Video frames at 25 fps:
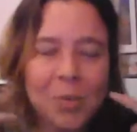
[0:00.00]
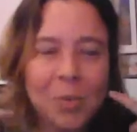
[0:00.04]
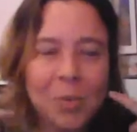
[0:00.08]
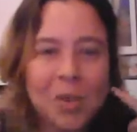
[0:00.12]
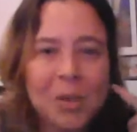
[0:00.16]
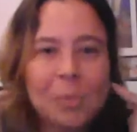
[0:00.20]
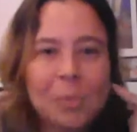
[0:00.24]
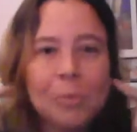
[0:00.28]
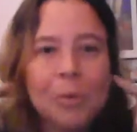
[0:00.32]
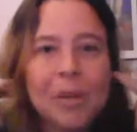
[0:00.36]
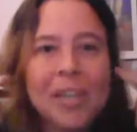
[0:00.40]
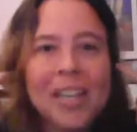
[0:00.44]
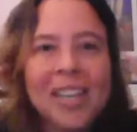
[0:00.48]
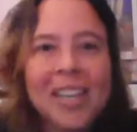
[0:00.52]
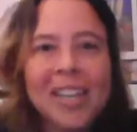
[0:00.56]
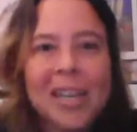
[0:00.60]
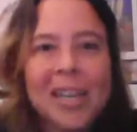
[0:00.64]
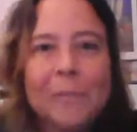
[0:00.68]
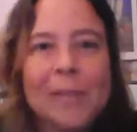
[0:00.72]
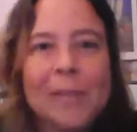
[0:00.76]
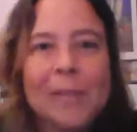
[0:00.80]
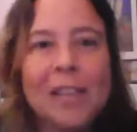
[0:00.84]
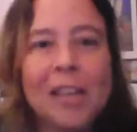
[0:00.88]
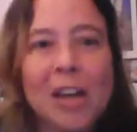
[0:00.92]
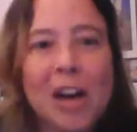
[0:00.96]
when you bring it up
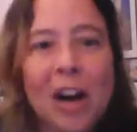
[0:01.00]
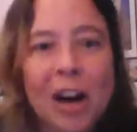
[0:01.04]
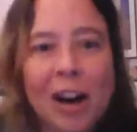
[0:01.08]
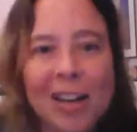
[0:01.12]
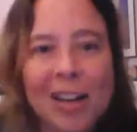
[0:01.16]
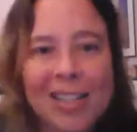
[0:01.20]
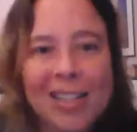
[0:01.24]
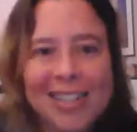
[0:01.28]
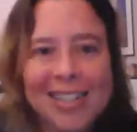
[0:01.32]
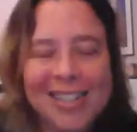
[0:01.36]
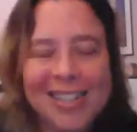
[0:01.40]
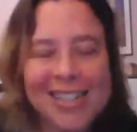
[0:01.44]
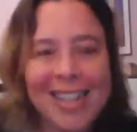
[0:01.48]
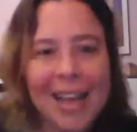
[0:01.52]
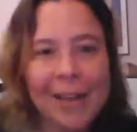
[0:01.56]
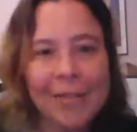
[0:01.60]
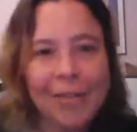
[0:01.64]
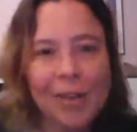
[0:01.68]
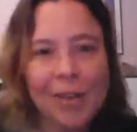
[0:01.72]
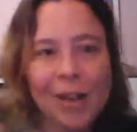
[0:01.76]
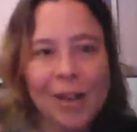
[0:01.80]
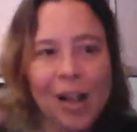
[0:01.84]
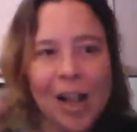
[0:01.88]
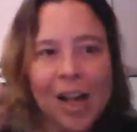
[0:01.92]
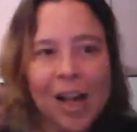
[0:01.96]
to the conscious
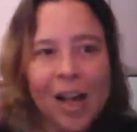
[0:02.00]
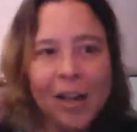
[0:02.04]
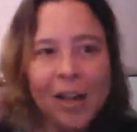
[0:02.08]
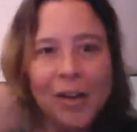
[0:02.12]
level,